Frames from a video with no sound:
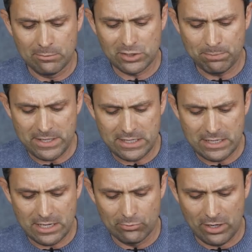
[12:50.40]

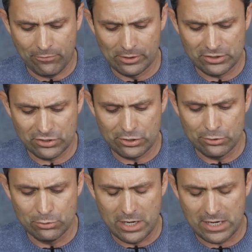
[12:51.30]
speaking in reference
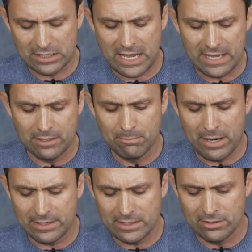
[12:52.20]
to Canon
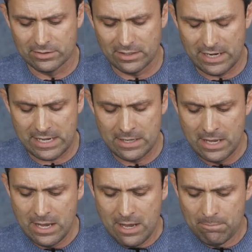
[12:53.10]
body here today.
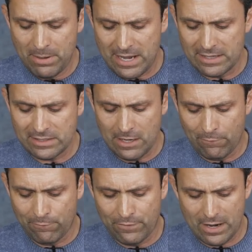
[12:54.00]
But
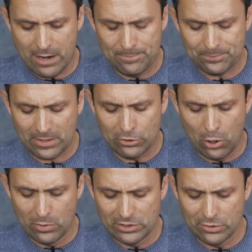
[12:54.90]
if you
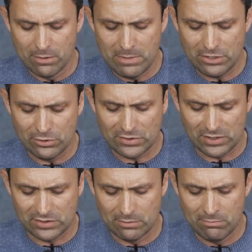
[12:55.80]
go into the menu
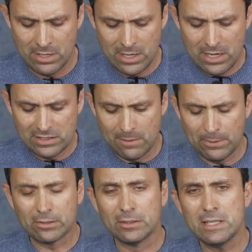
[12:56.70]
system,
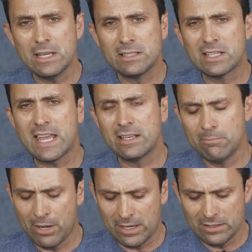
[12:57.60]
typically in
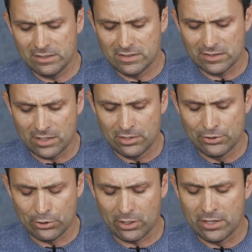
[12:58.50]
Canon bodies, it's
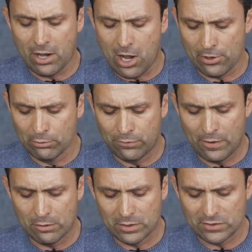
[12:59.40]
under an
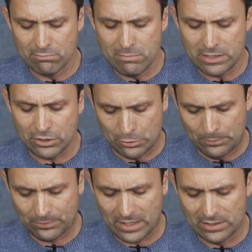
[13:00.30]
autofocus
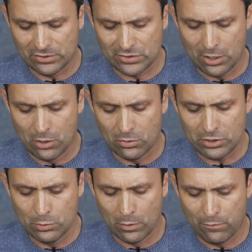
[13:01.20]
menu. And so
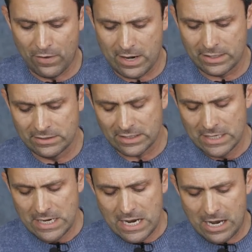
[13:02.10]
you will find,
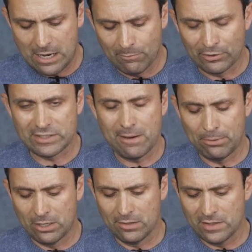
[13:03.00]
for
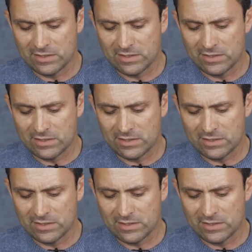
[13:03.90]
example, on